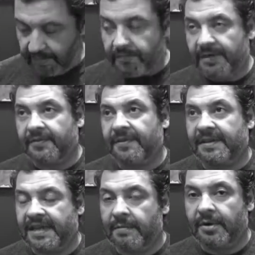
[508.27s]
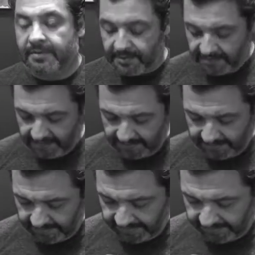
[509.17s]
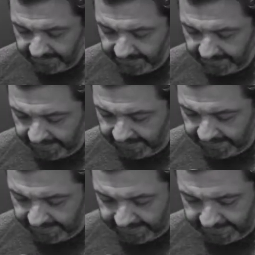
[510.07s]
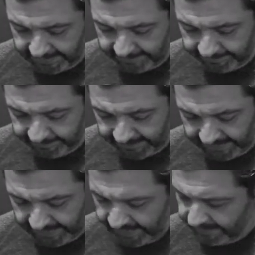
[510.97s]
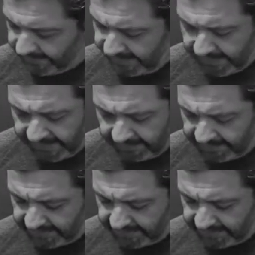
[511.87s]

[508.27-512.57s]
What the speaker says: went for the demos, and man, I